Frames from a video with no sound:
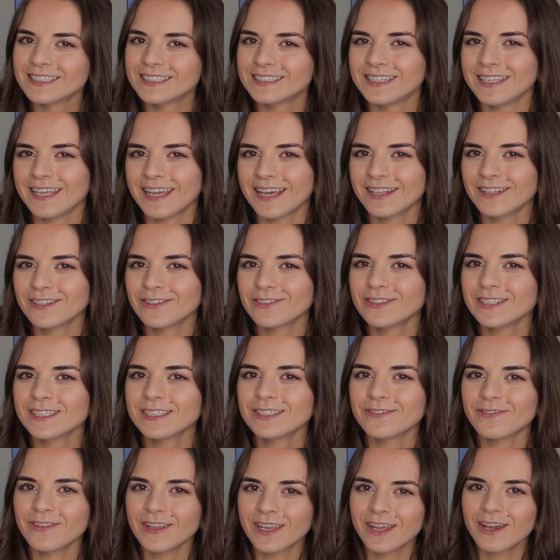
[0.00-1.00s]
it's the end of
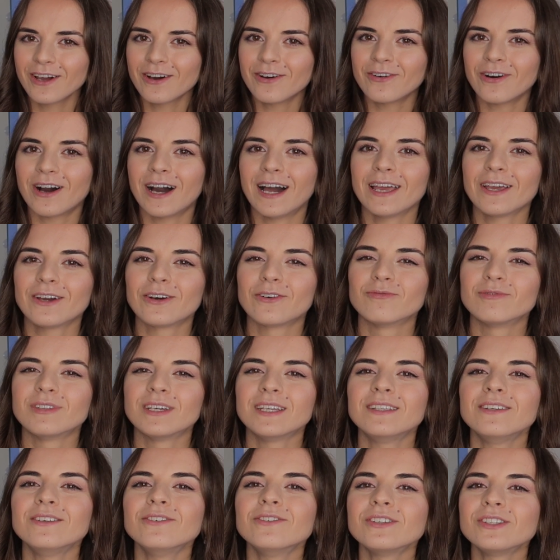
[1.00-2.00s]
this video. I hope
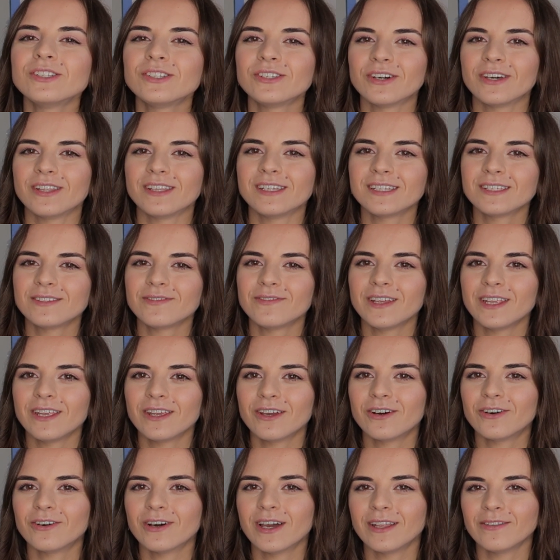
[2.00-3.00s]
that you enjoyed this
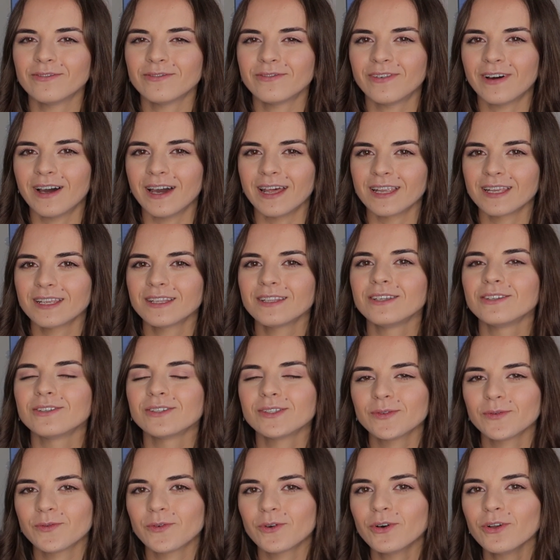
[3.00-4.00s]
video and find it
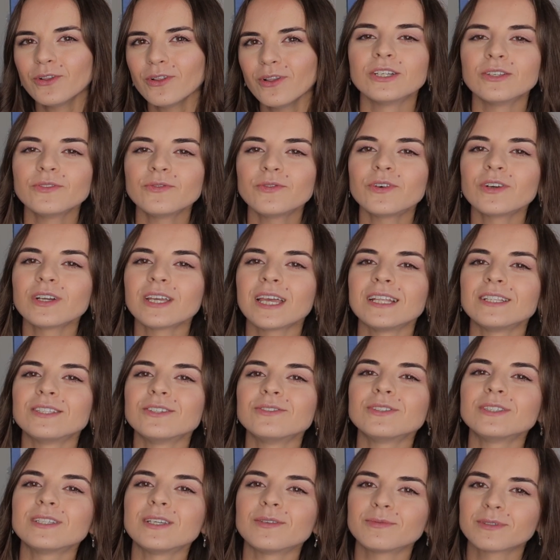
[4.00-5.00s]
useful. Don't forget
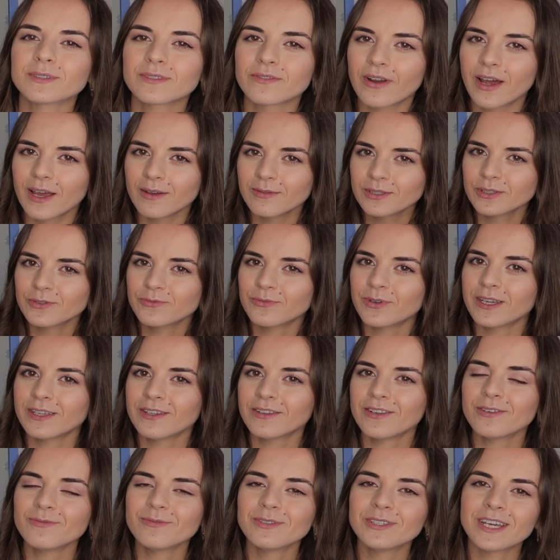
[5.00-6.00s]
to subscribe to my
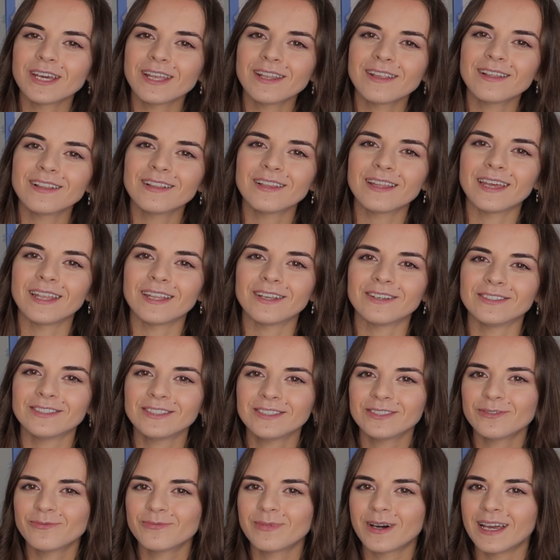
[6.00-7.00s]
YouTube channel and
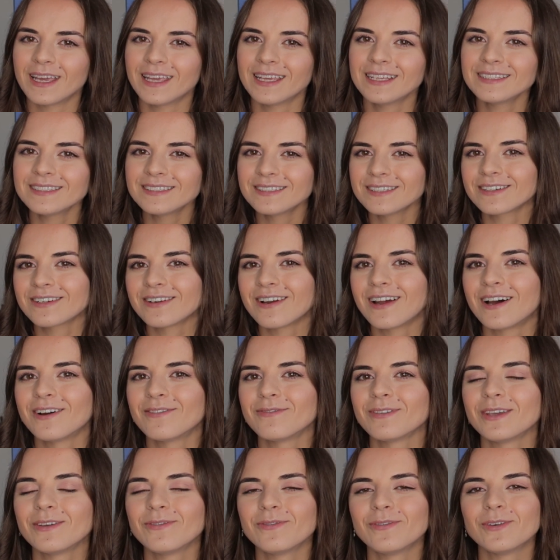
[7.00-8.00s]
also my
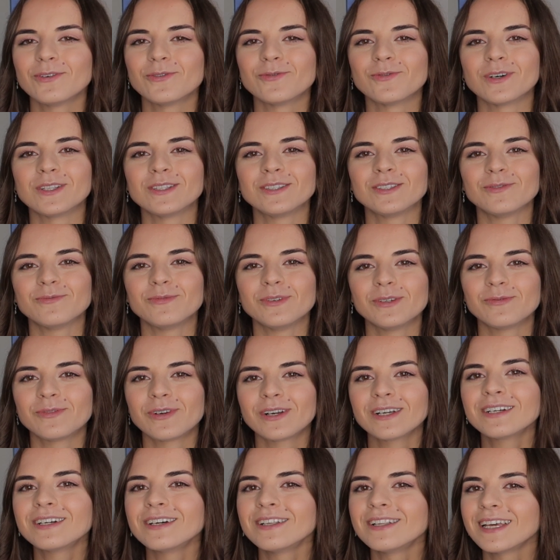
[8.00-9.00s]
Instagram if you want to be
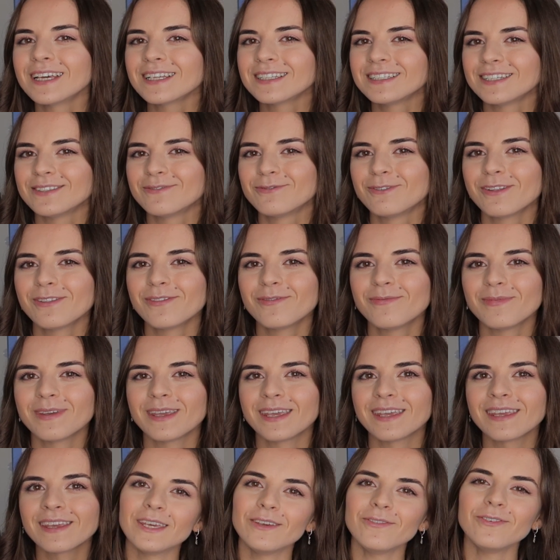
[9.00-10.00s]
more connected with
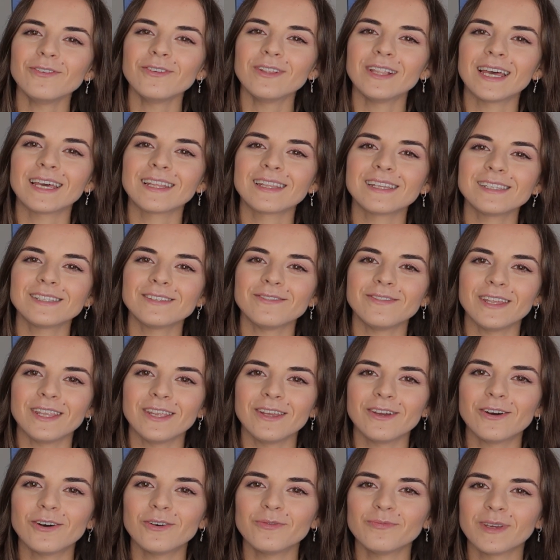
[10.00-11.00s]
me. If you like this
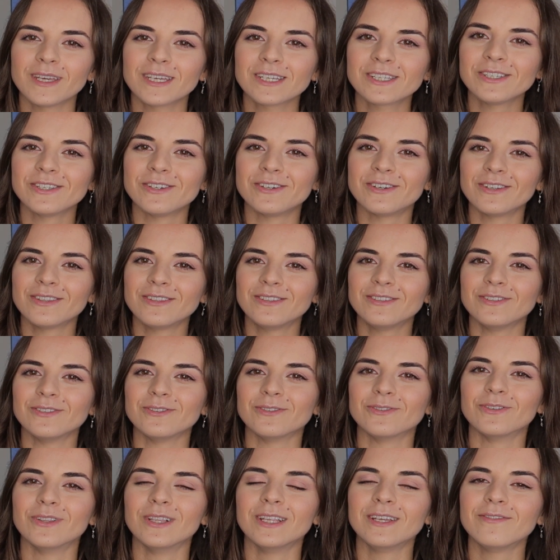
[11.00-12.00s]
video, make sure
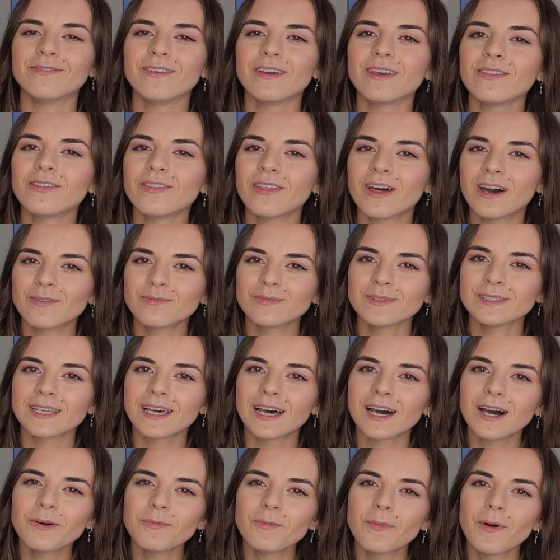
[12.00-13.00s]
to leave a thumbs
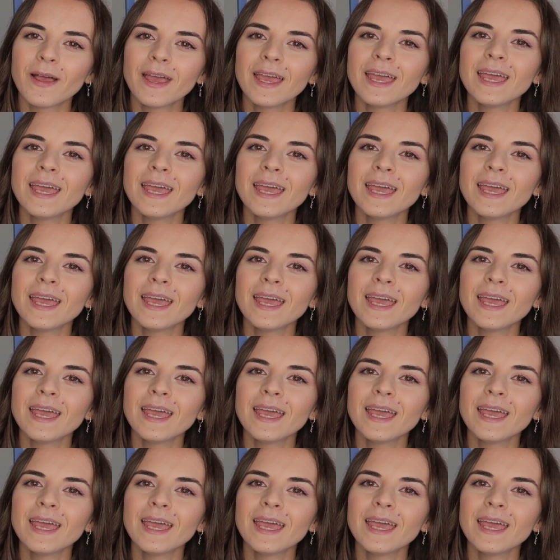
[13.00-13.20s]
up